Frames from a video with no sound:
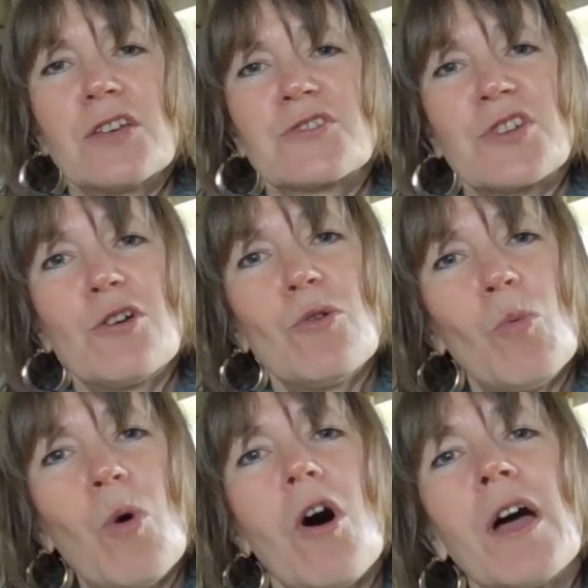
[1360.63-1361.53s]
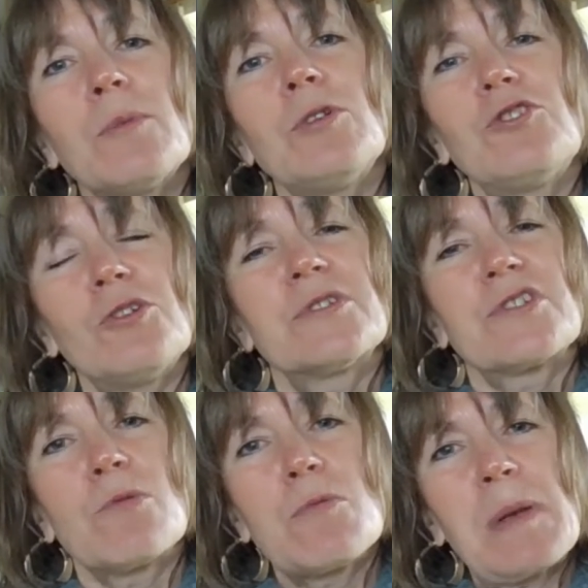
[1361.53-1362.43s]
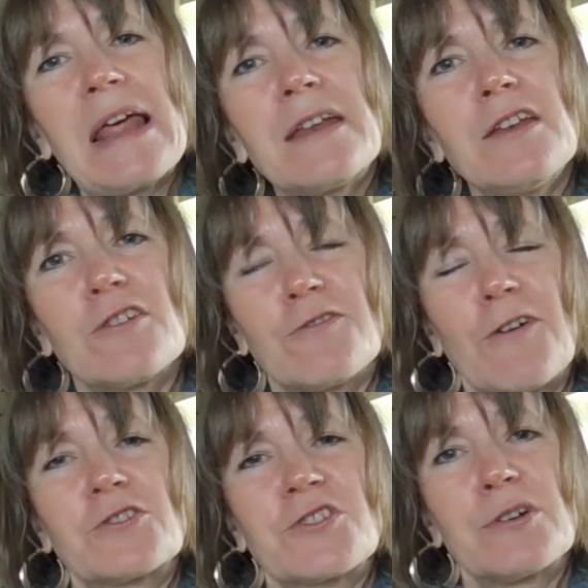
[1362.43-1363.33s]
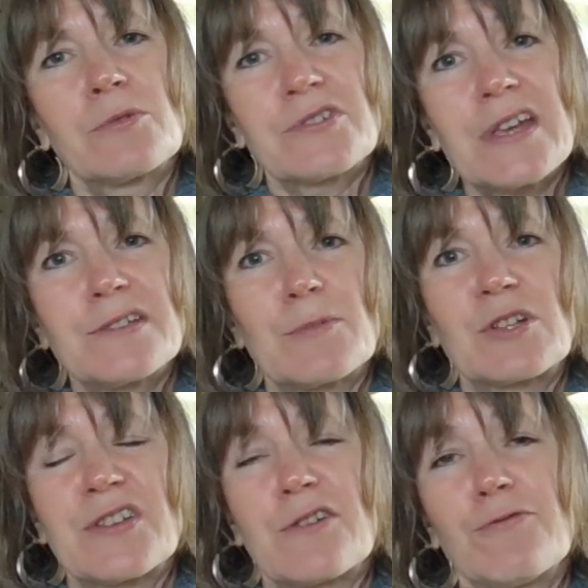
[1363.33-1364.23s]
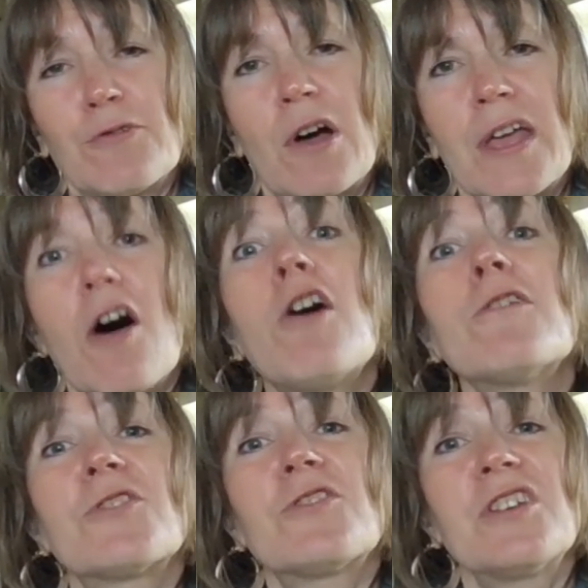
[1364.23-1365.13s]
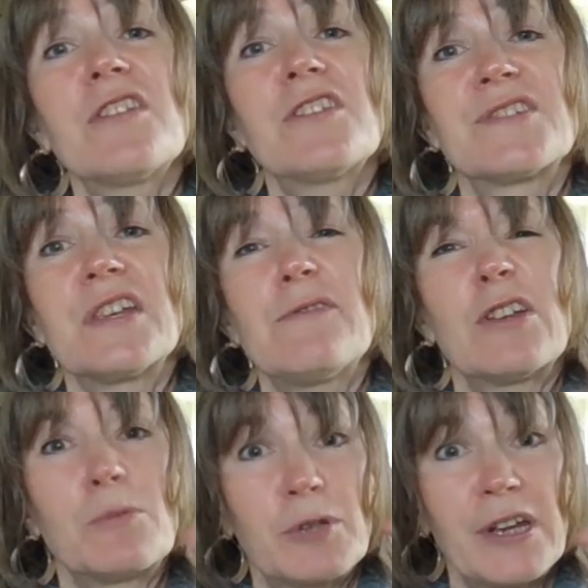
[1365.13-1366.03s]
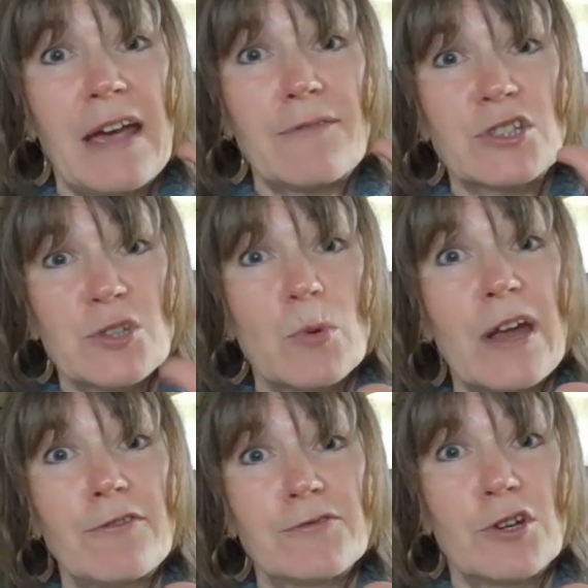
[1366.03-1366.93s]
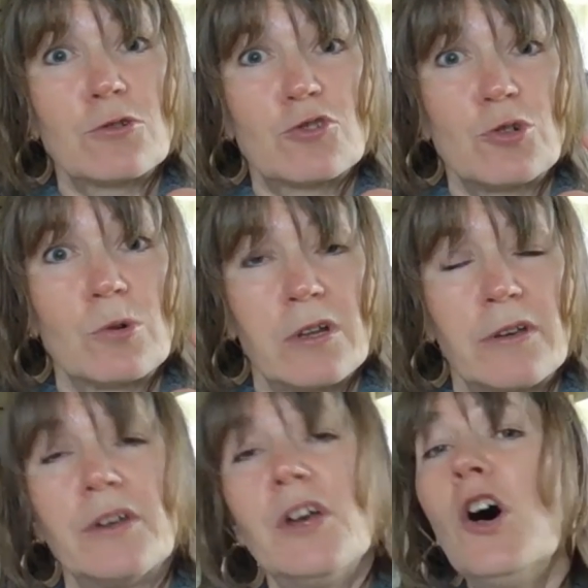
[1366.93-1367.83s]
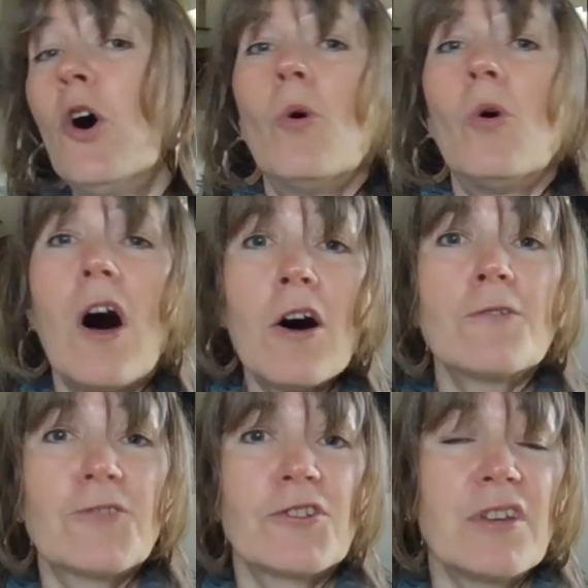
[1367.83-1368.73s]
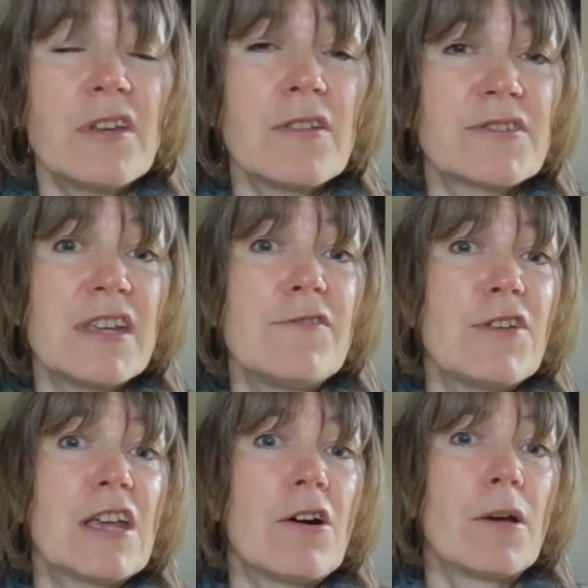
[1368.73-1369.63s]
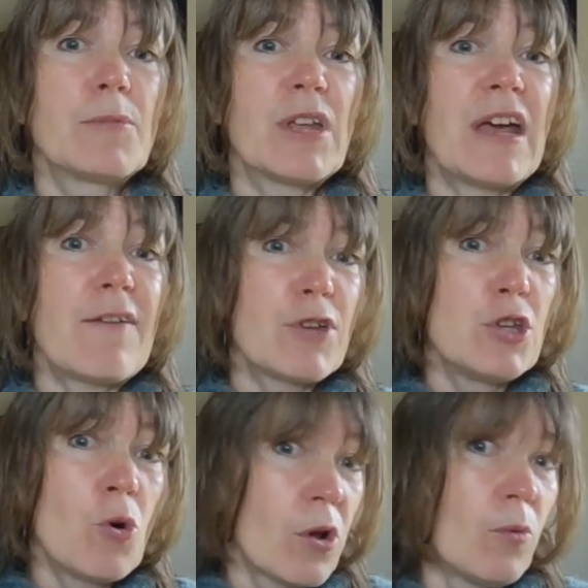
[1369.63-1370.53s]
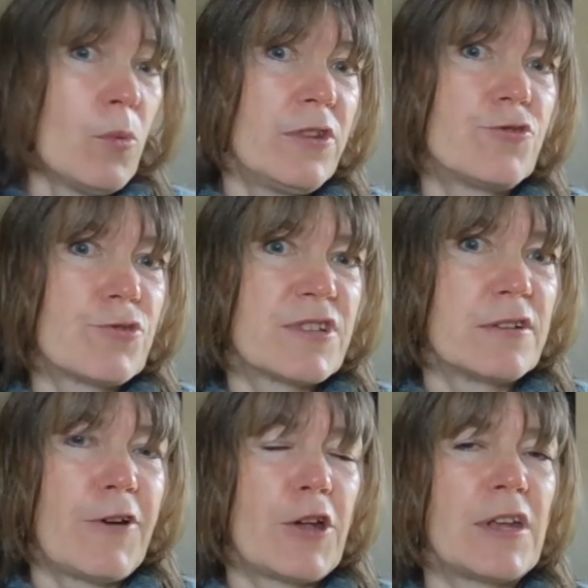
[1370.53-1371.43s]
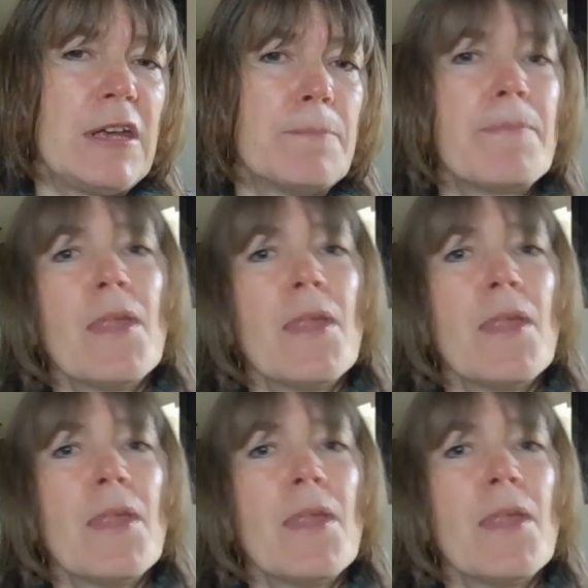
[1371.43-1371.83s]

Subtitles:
So what I will do is I will plan in advance and I will say to myself, right, after dinner this evening, I'm going to have a square of dark chocolate. Or after dinner this evening, I'm going to have a yogurt with a drizzle of honey.